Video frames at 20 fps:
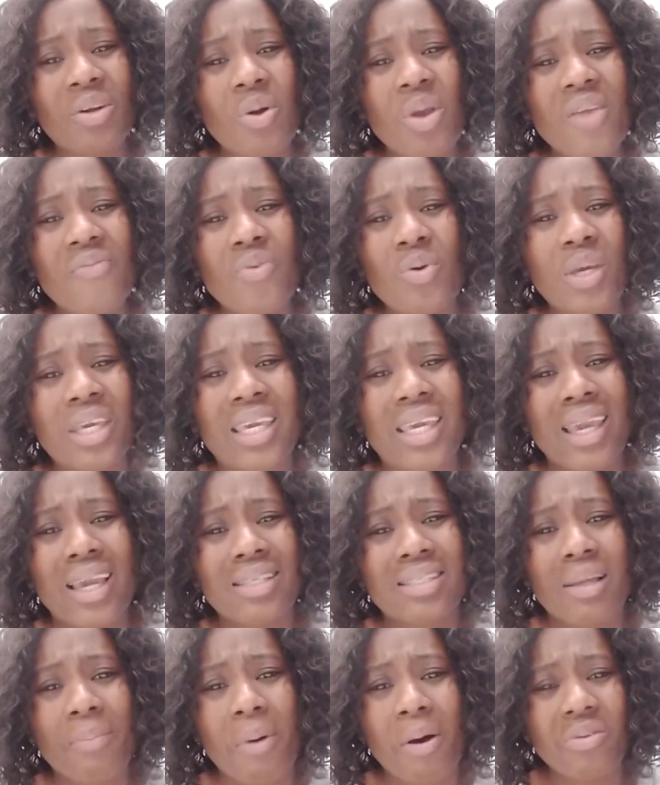even
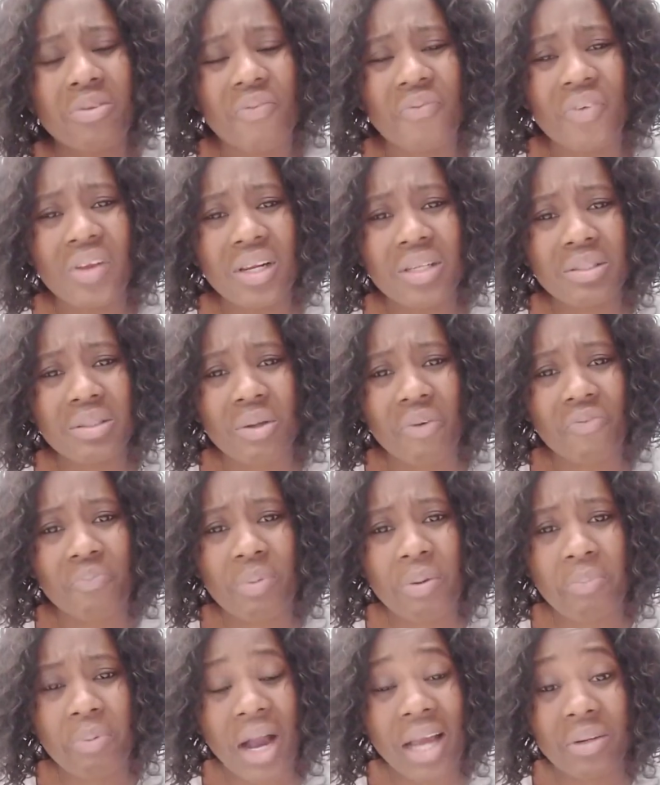cares about the feelings of
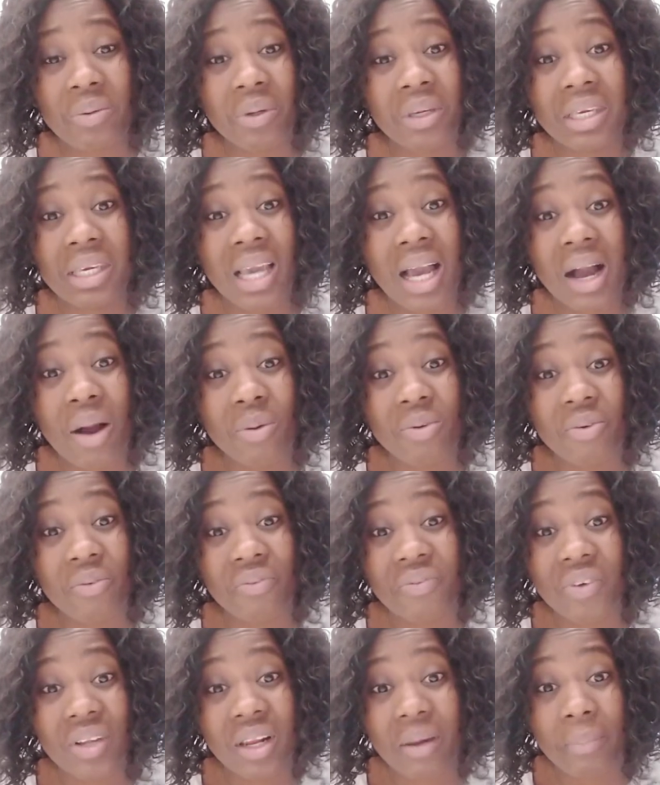people. I don't care how you
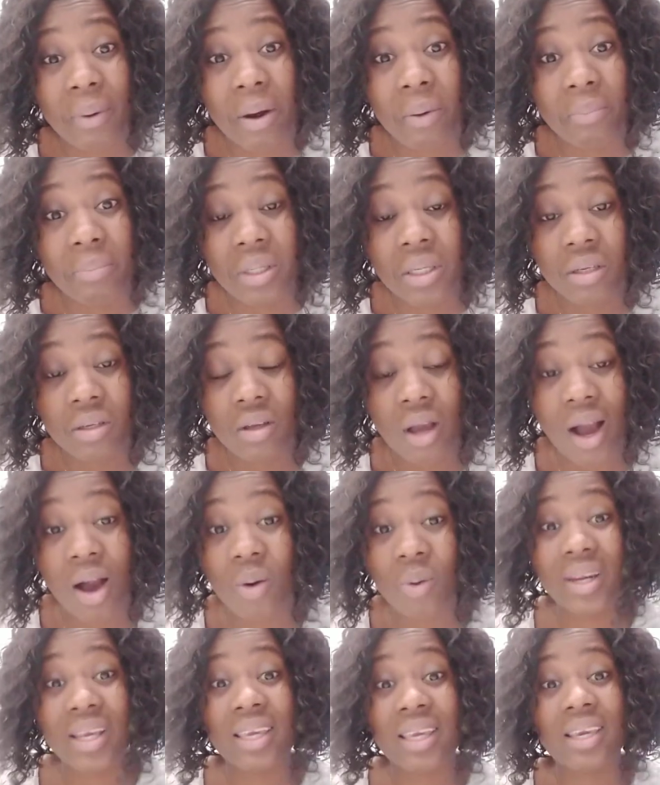feel about me. I
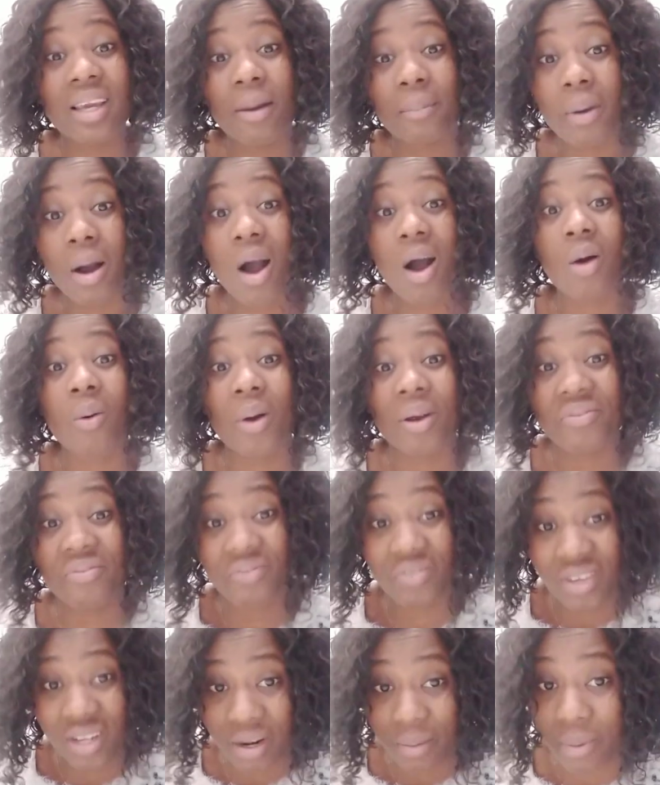only care about how I
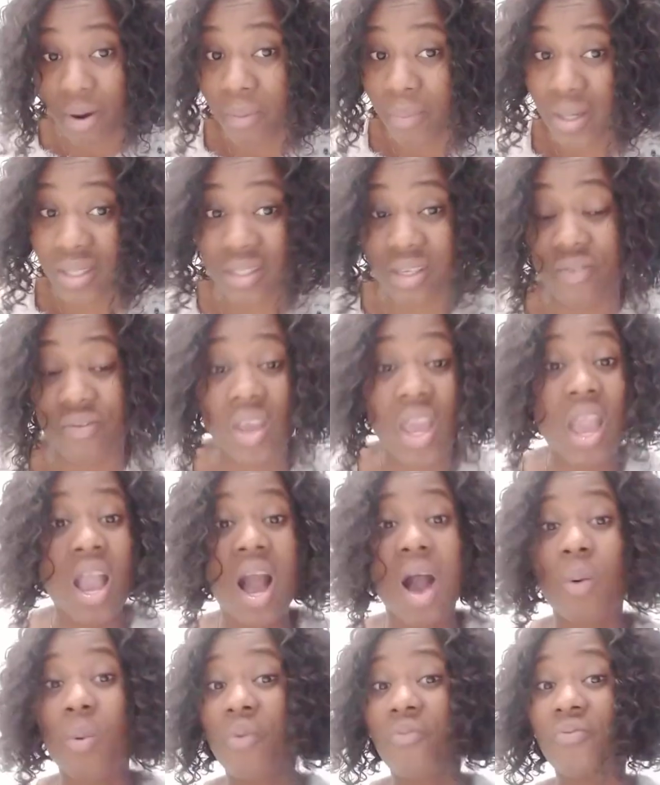feel about myself,
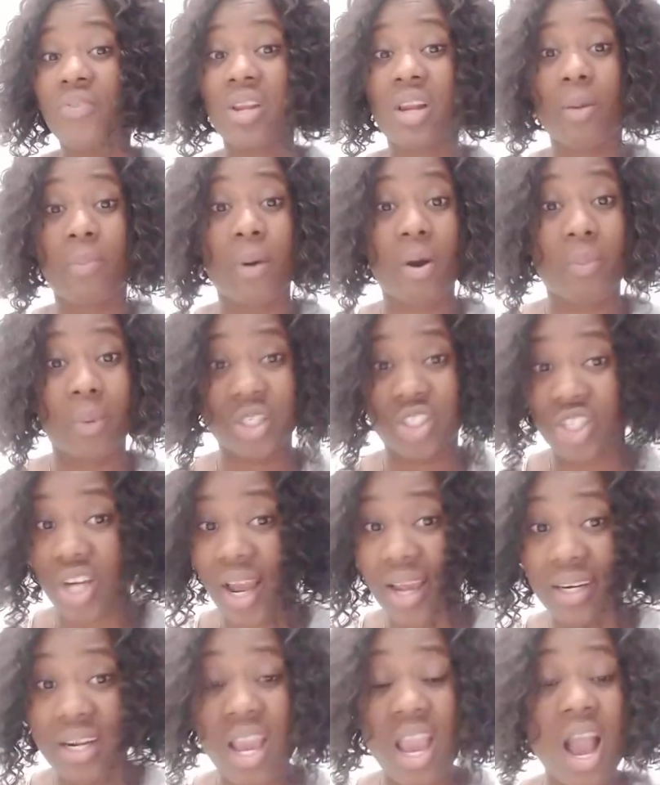how I feel about my
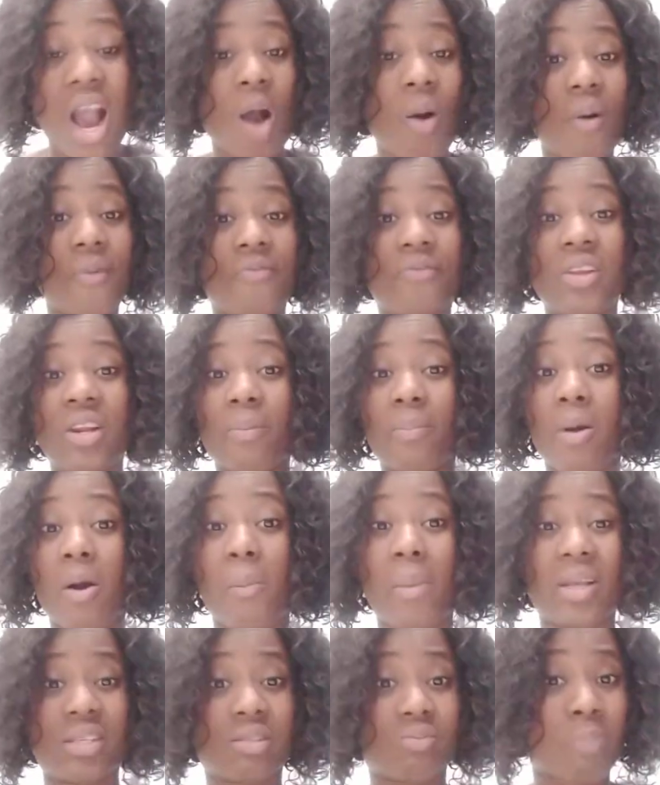child, how I feel about
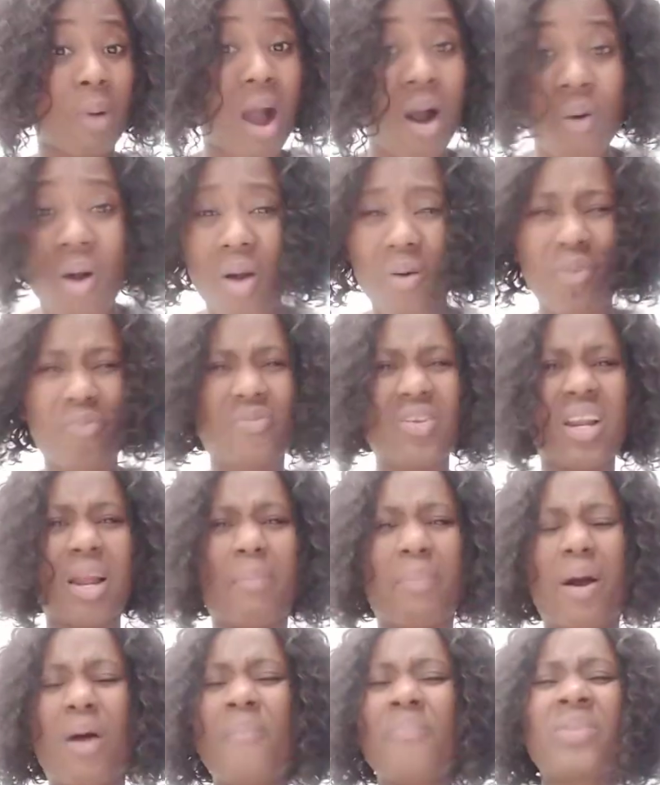my spouse, how I feel
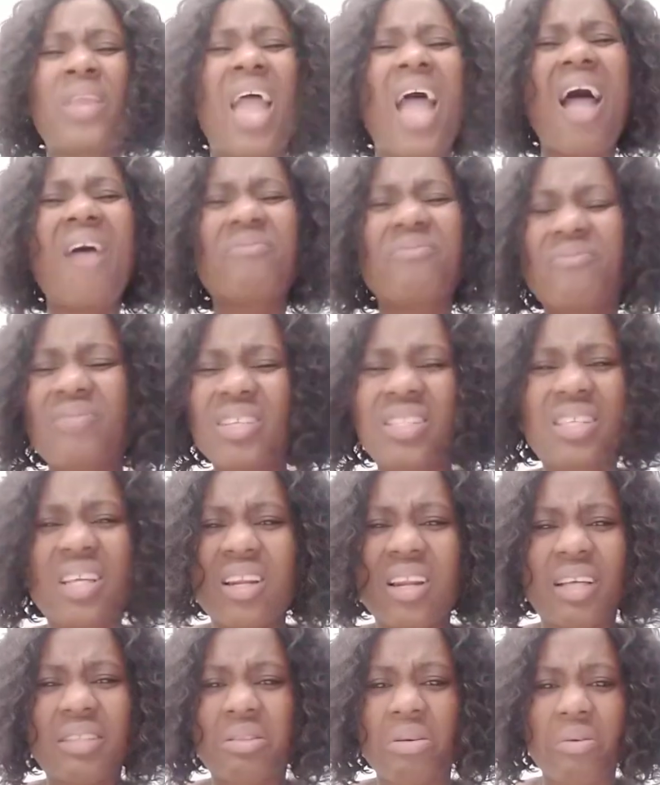about
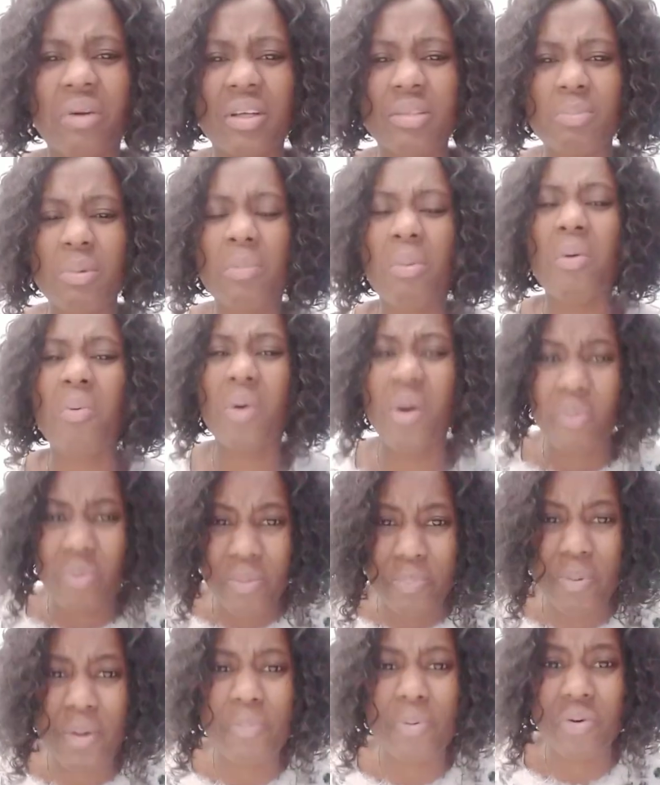everything that surrounds me. But what will
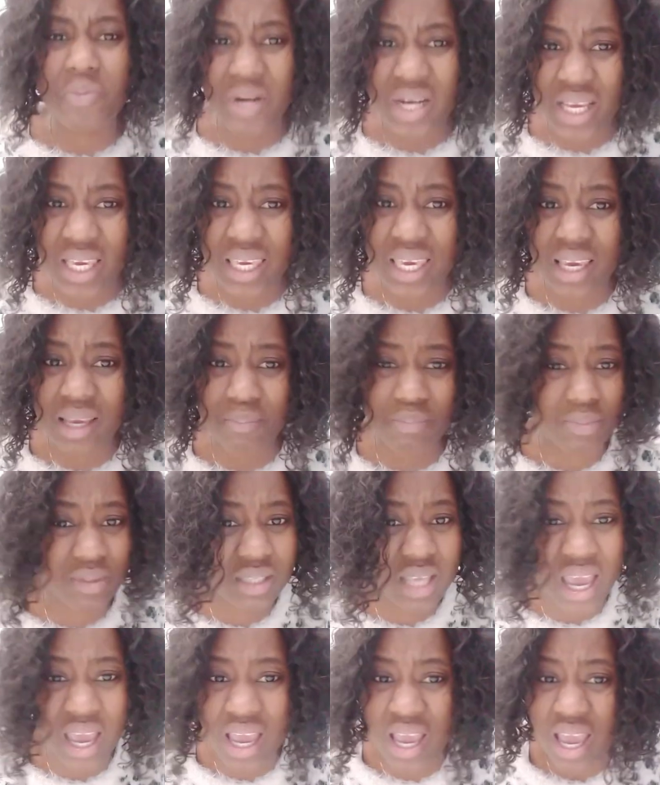people really
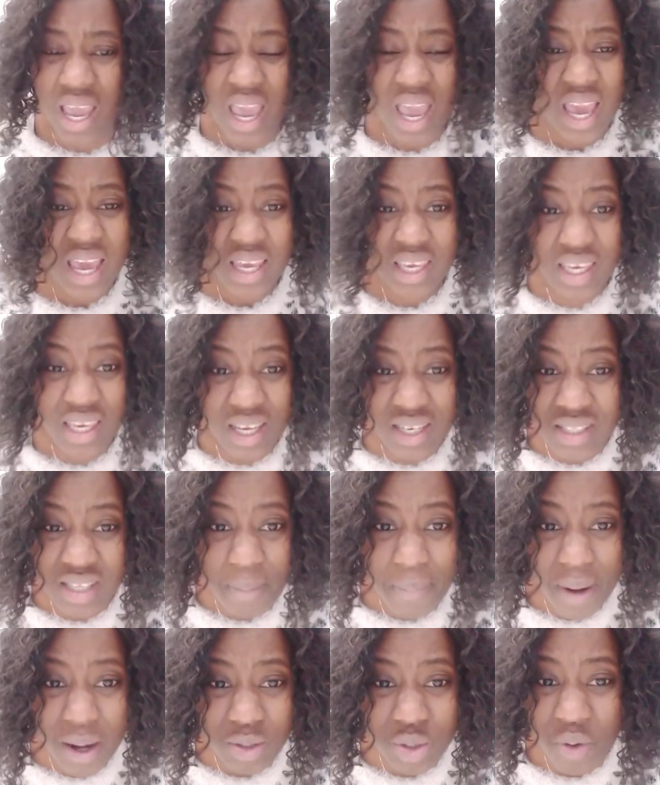cares
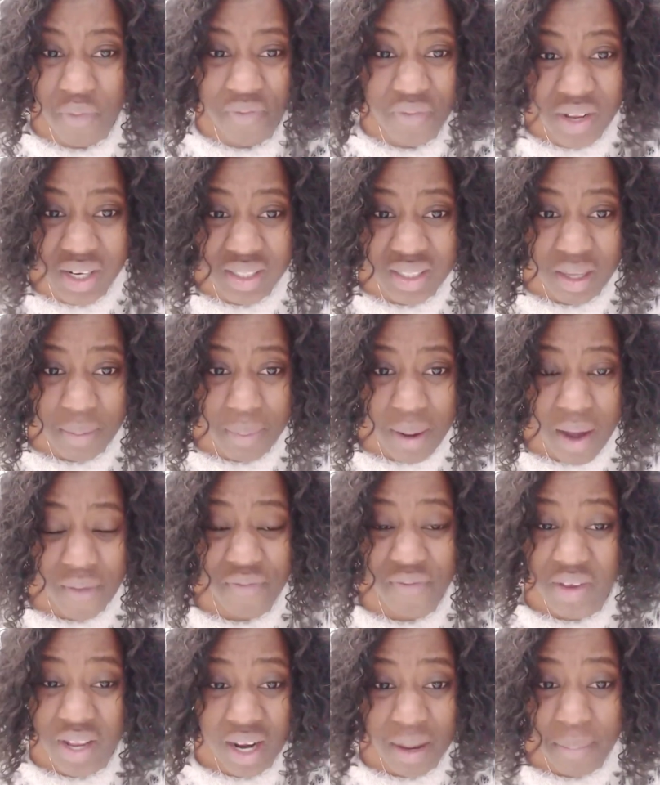about or feel
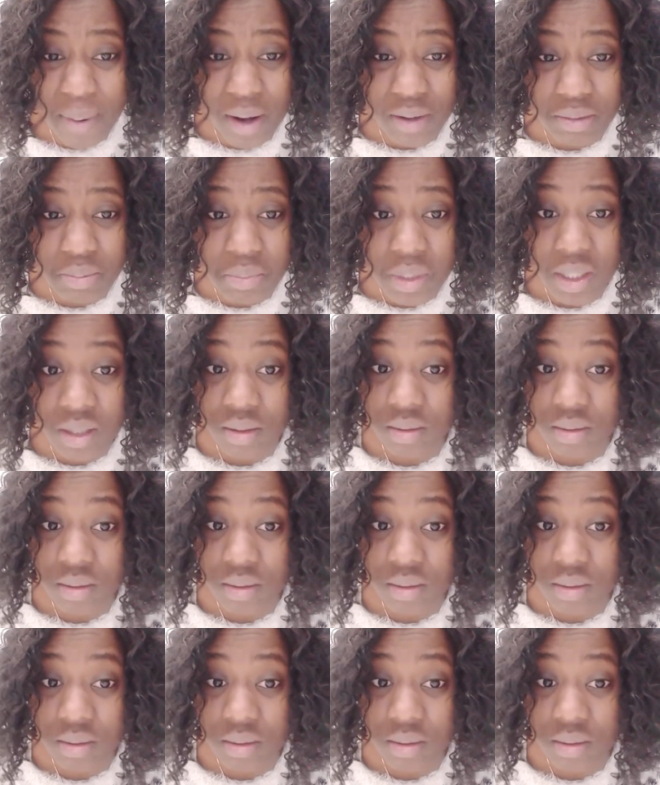about me?